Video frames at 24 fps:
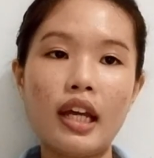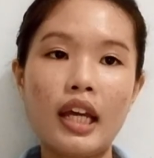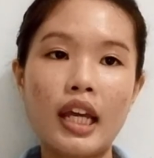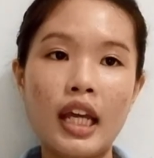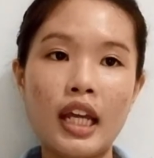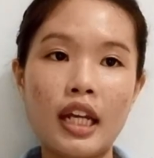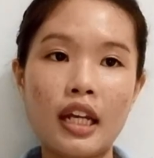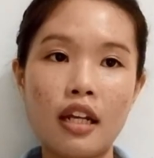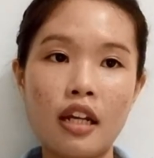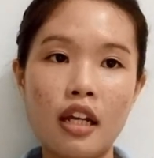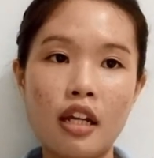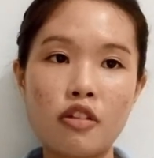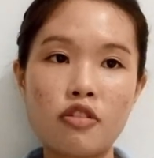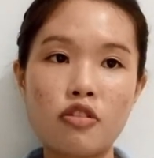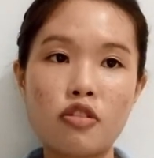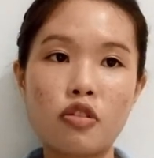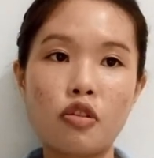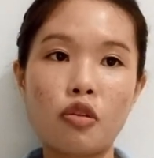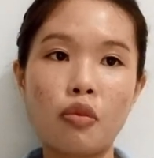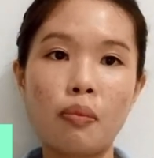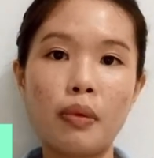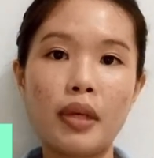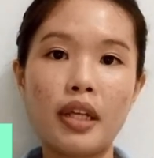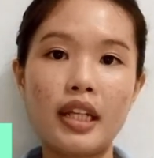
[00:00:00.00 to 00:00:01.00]
It needs
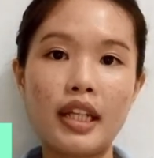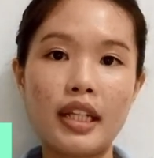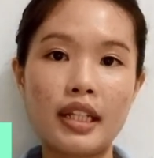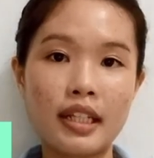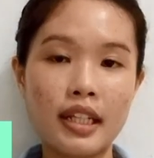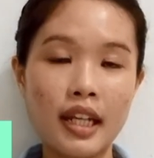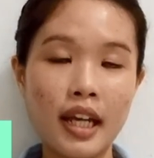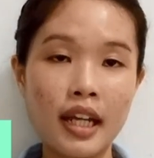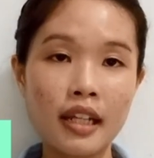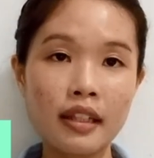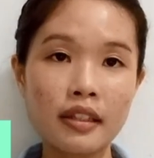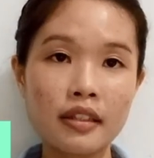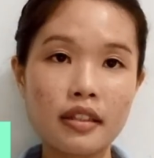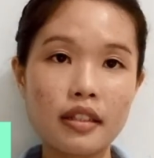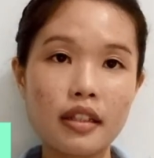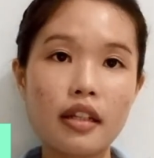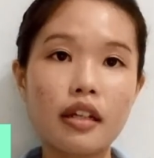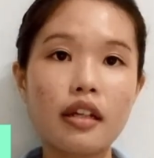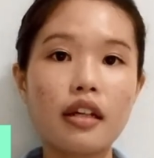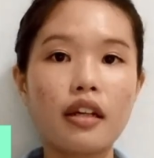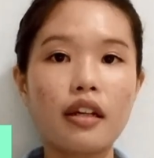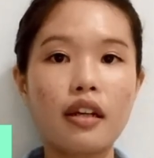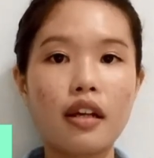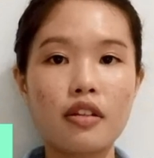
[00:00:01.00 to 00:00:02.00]
to be detailed,
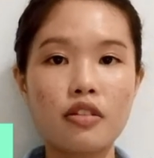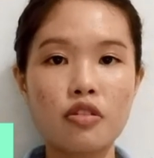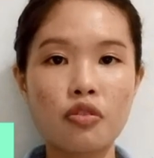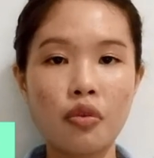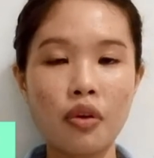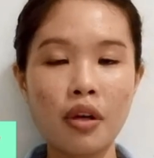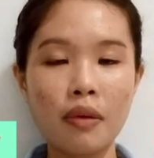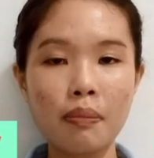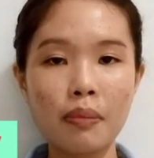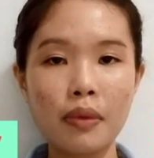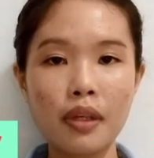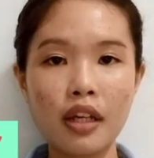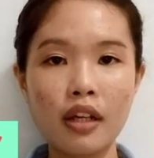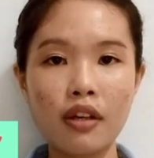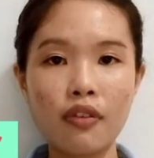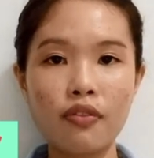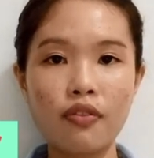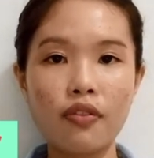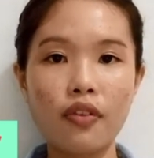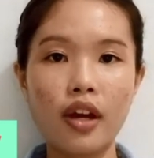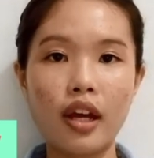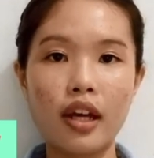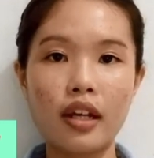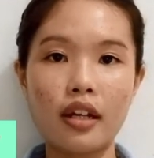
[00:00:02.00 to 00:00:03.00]
descriptive,
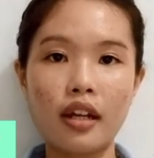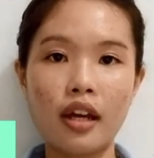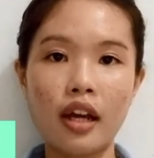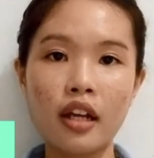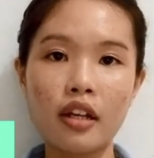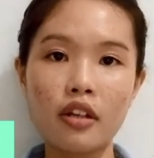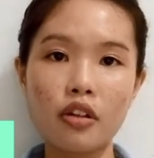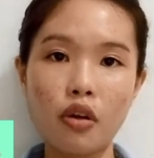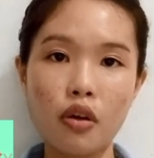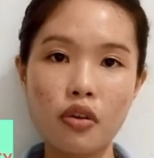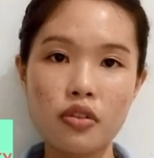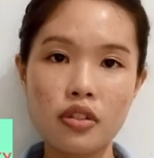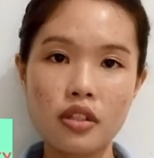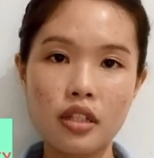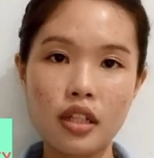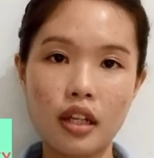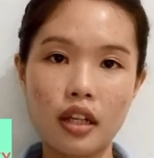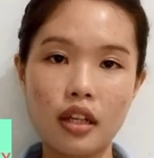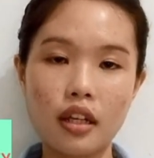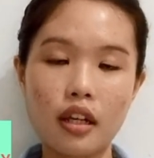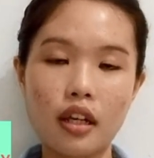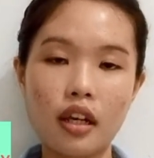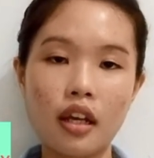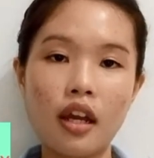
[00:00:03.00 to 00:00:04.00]
and
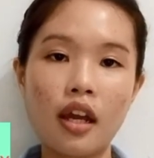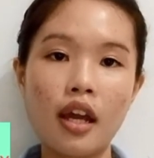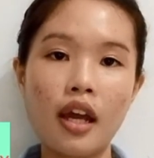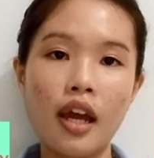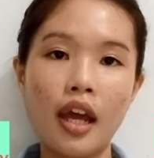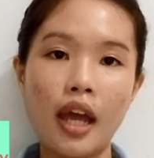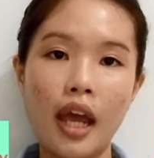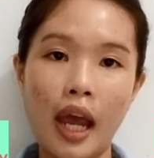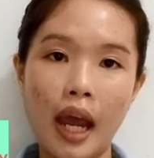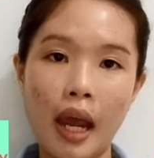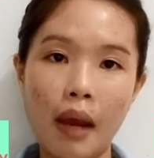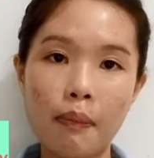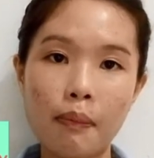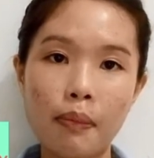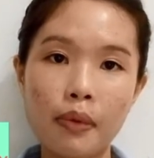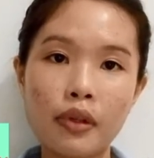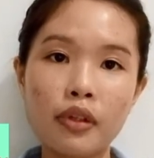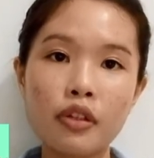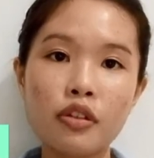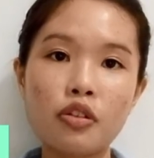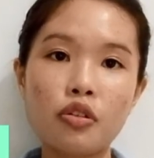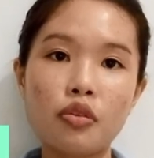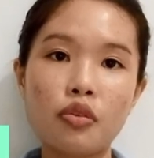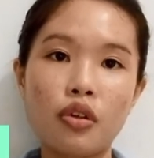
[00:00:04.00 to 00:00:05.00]
diagnostic,
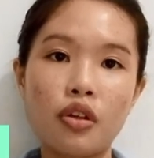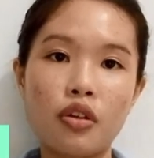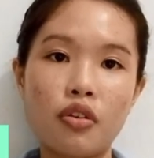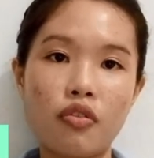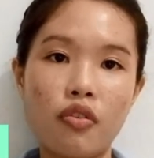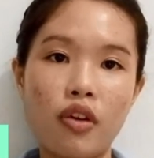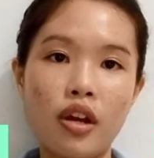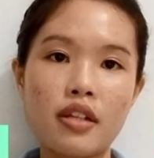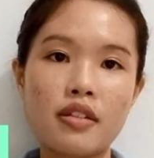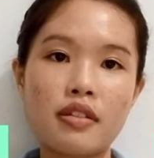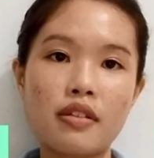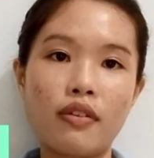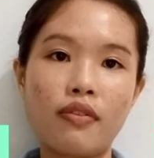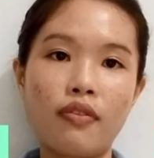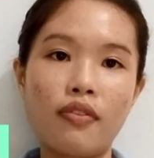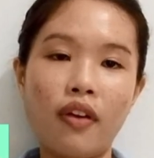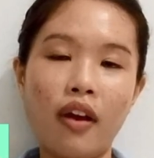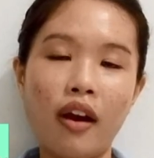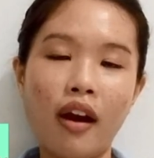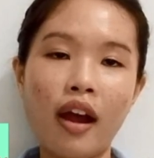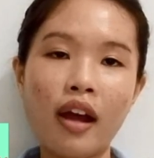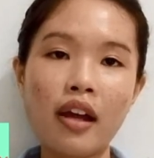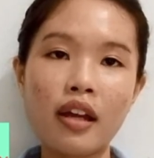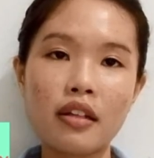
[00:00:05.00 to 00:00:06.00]
able to address a
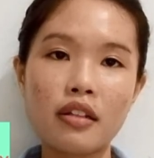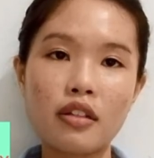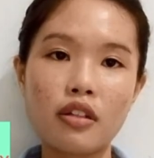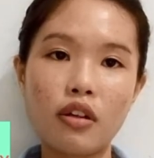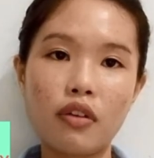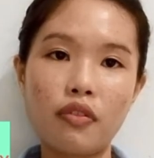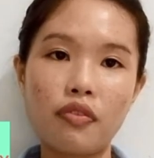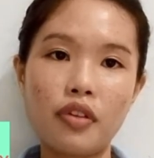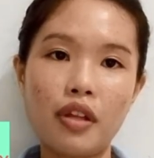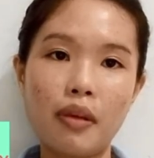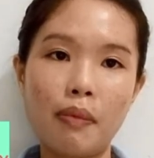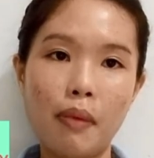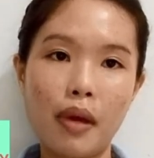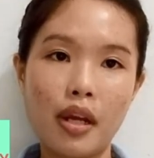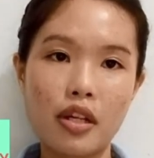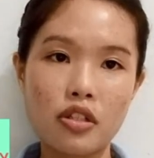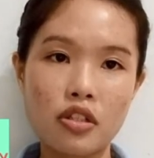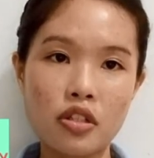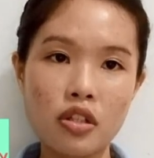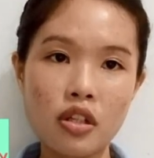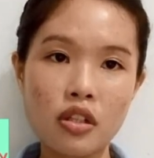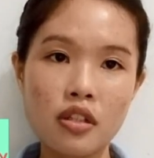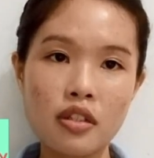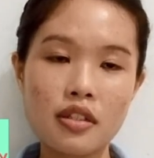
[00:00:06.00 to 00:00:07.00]
variety of
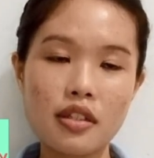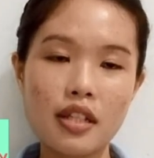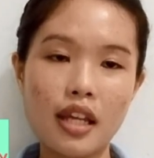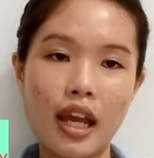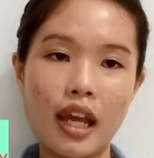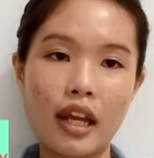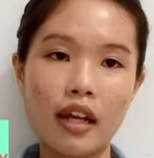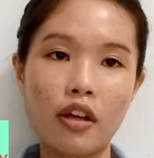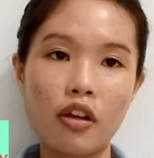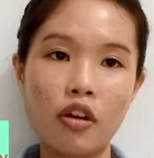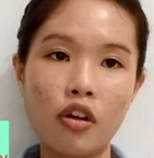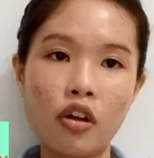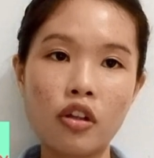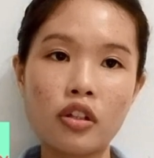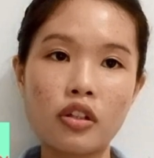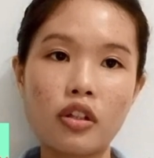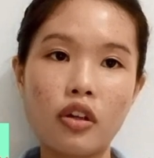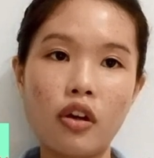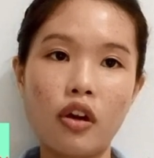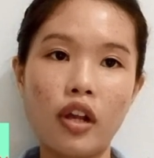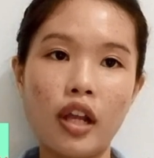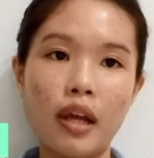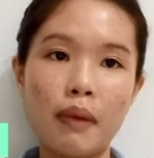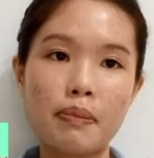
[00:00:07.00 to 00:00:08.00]
dimensions and
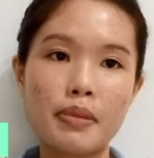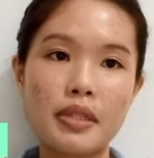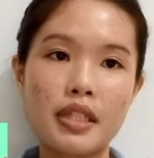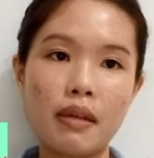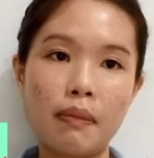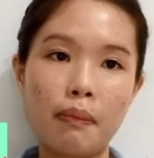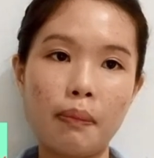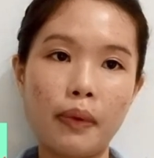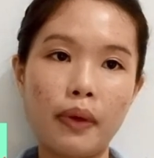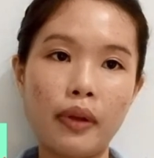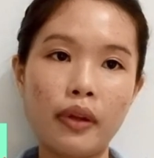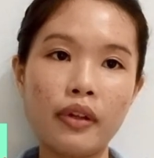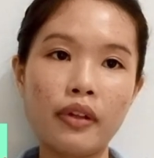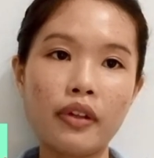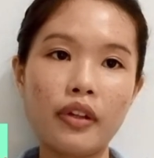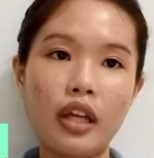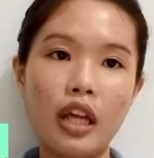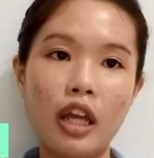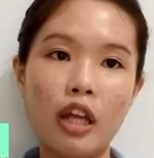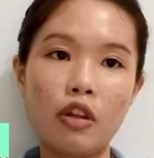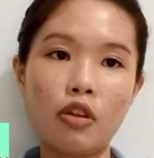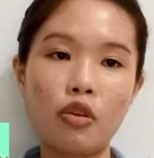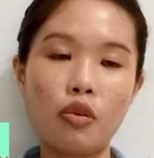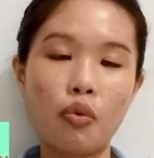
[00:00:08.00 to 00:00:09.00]
not collapsible
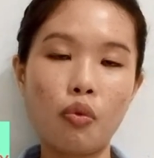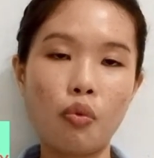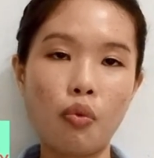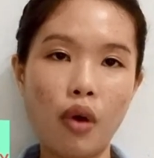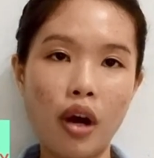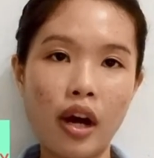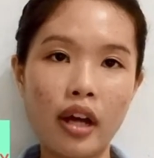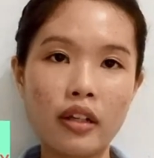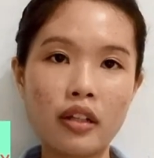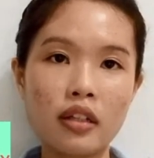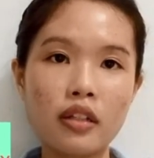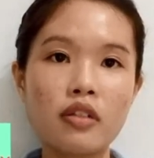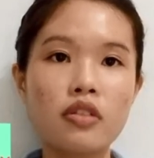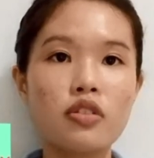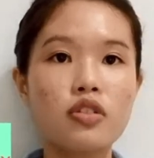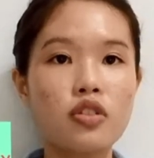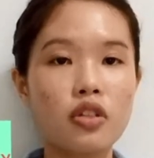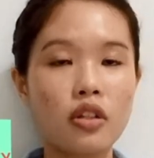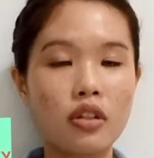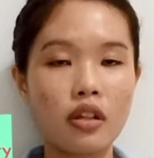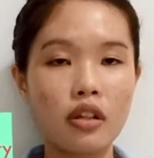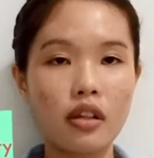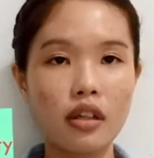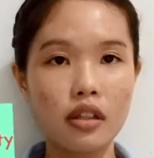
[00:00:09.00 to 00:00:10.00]
into one
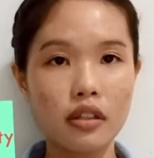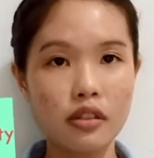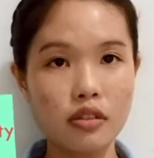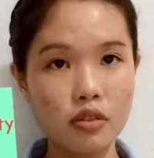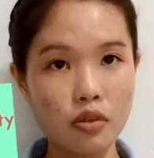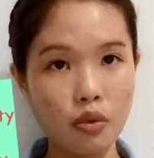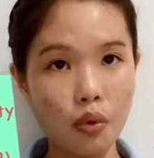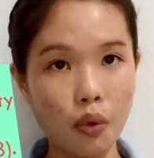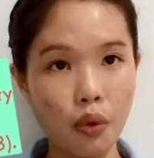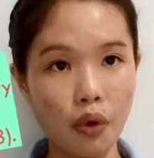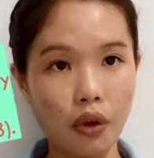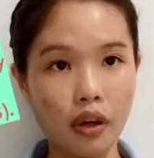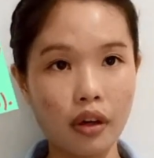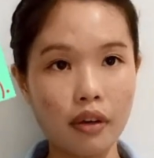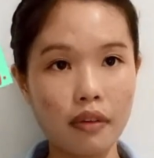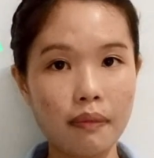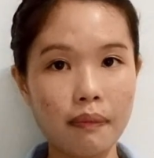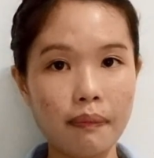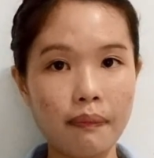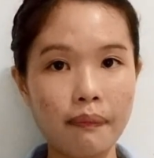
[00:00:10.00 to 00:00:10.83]
general score.